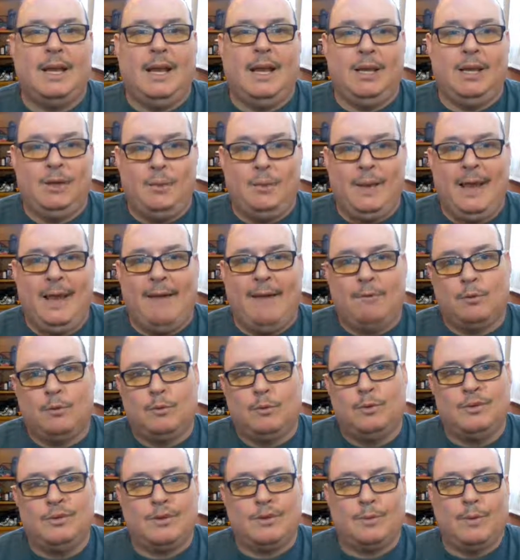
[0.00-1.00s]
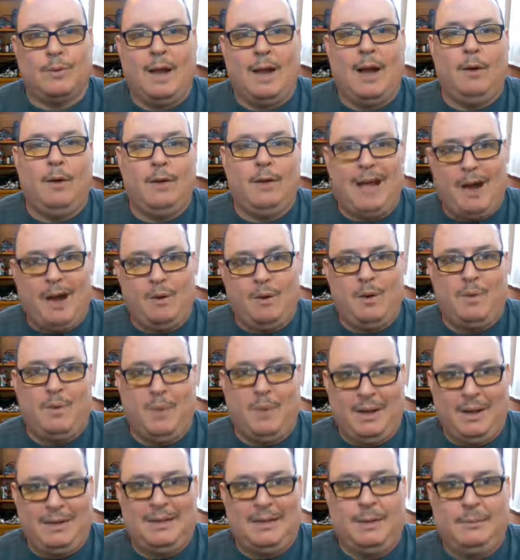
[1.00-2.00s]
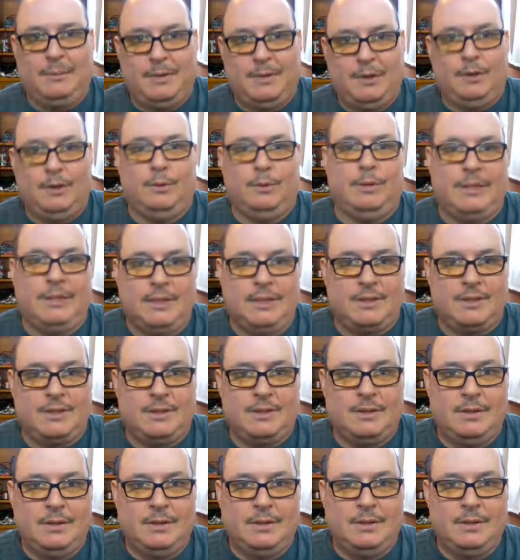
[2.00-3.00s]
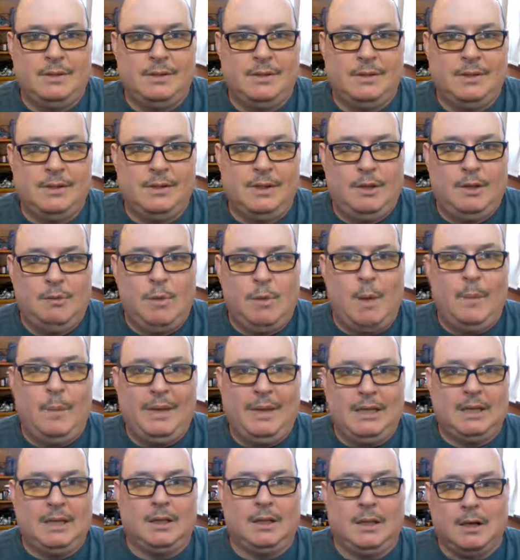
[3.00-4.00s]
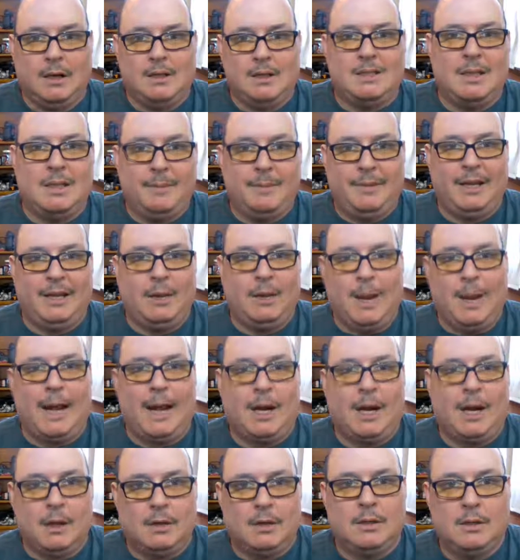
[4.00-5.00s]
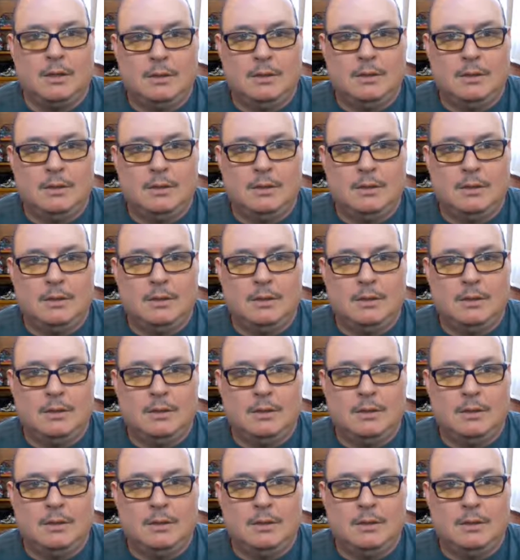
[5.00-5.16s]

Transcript: And do we have rules around how we want them to do this when we declare something a record?